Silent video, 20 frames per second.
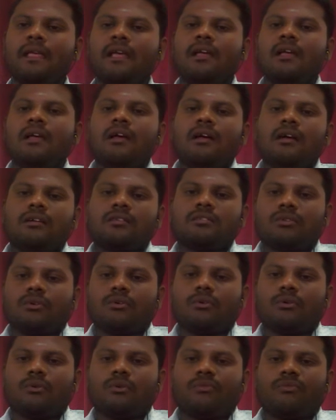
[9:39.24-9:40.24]

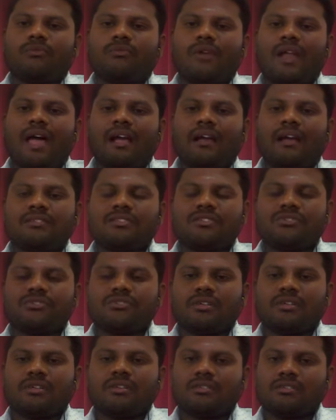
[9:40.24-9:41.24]
So flag register,
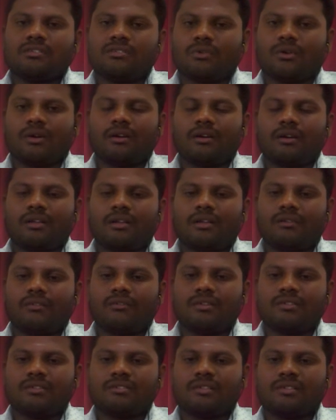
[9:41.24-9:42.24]
so already we
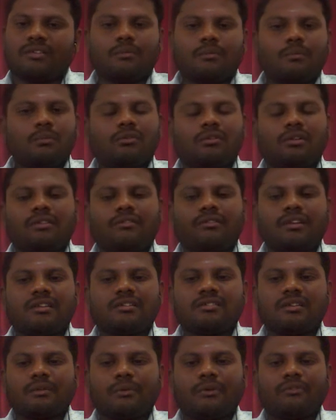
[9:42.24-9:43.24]
seen about the various
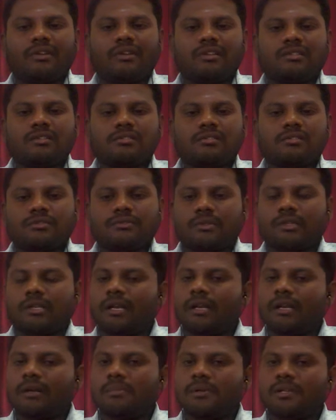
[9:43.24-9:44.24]
type of registers with the 8
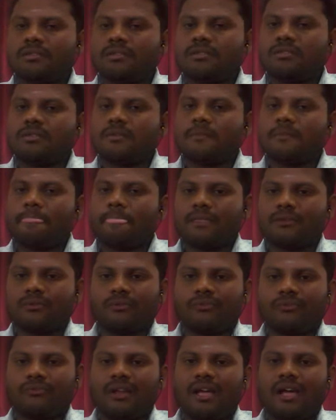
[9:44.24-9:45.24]
bits. So
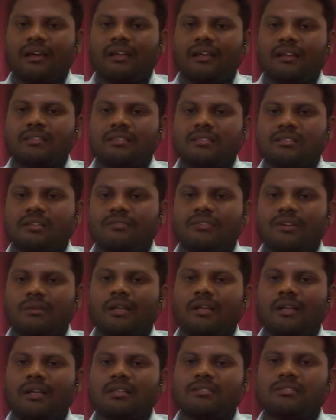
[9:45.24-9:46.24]
flag register would be
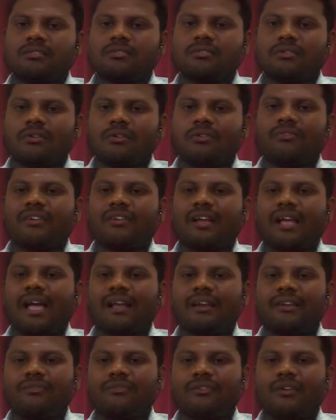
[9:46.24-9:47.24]
consist of carry
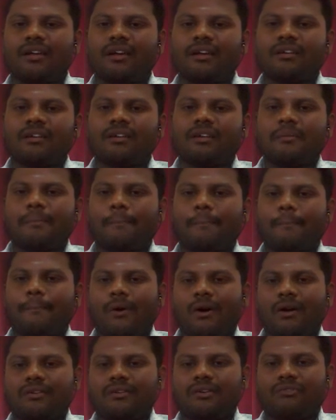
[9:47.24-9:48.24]
flag,
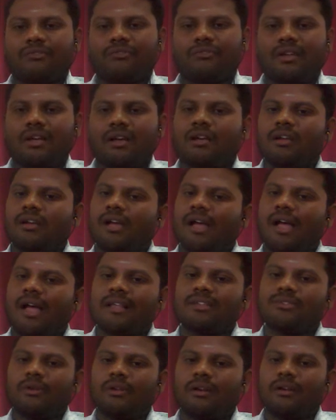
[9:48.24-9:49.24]
party flag,
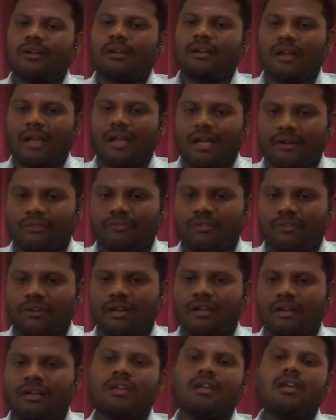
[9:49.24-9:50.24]
auxiliary carry flag,
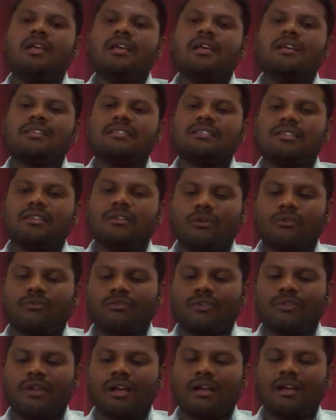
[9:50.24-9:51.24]
zero
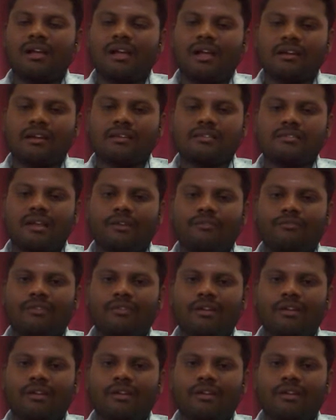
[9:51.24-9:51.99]
flag and sign flag.